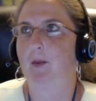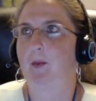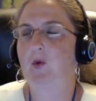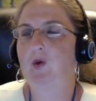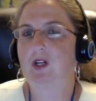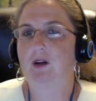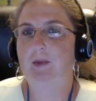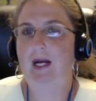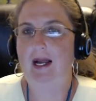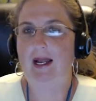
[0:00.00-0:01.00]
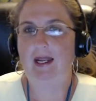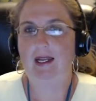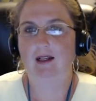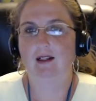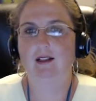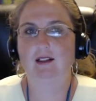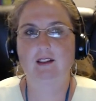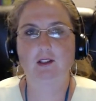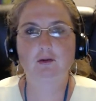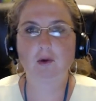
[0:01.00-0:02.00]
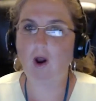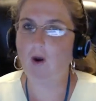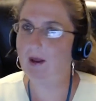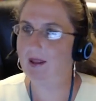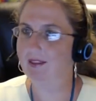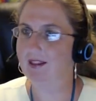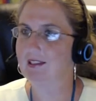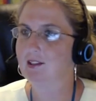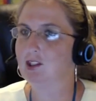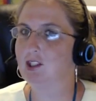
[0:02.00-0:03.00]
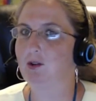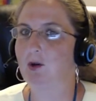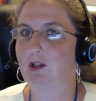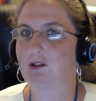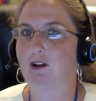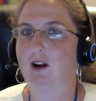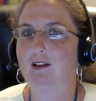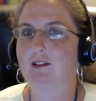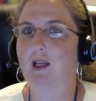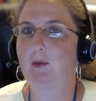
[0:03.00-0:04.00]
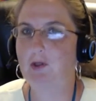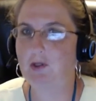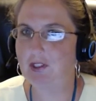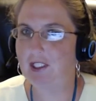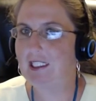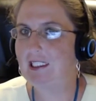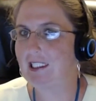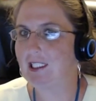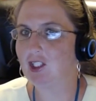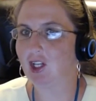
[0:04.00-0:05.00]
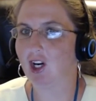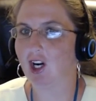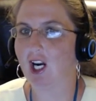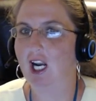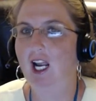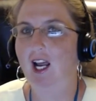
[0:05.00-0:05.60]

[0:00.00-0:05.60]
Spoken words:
more by drawing things to her, drawing those opportunities into her.